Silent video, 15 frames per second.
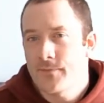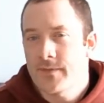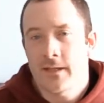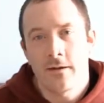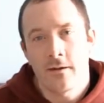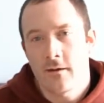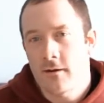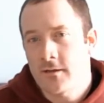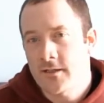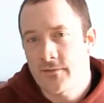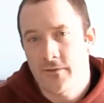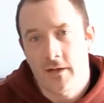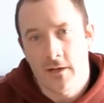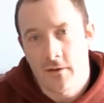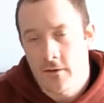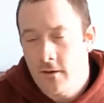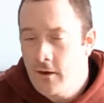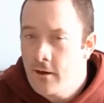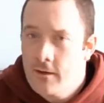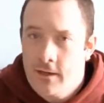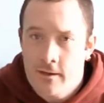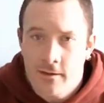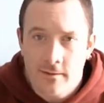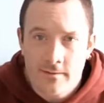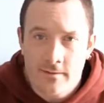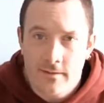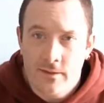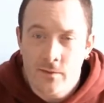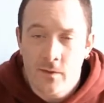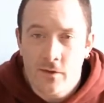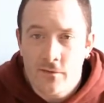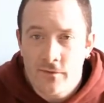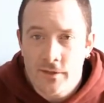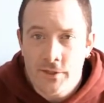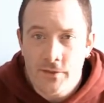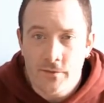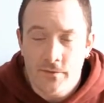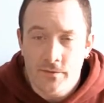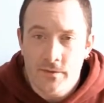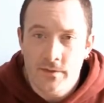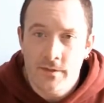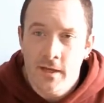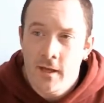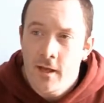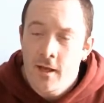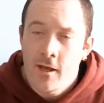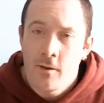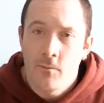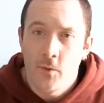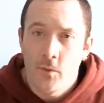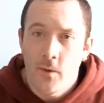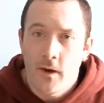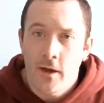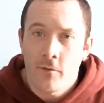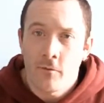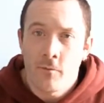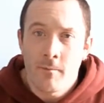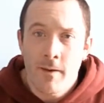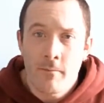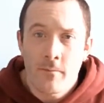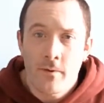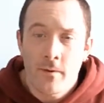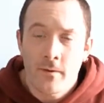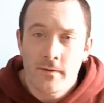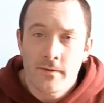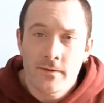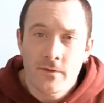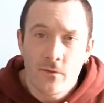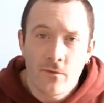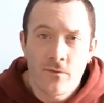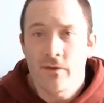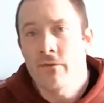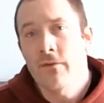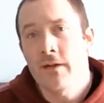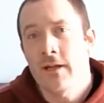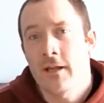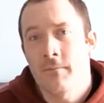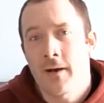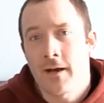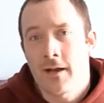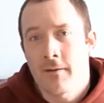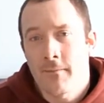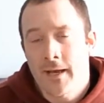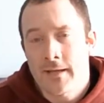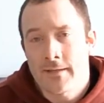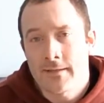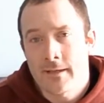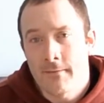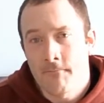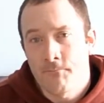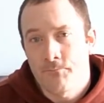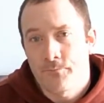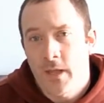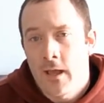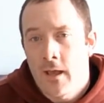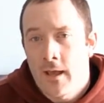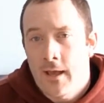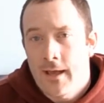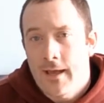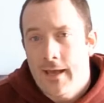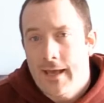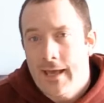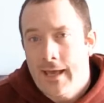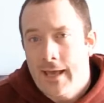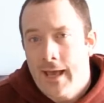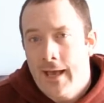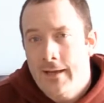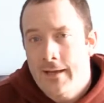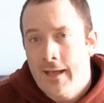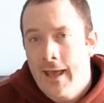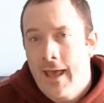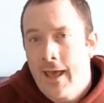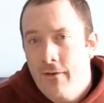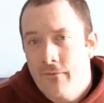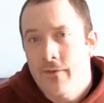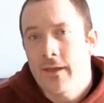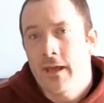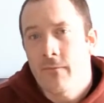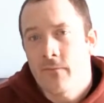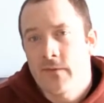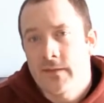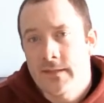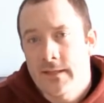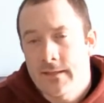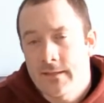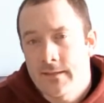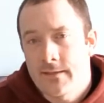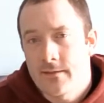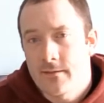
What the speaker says: Didn't last very long, only lasted 12 issues. But what I remember so vividly about that magazine, it had a heavy emphasis,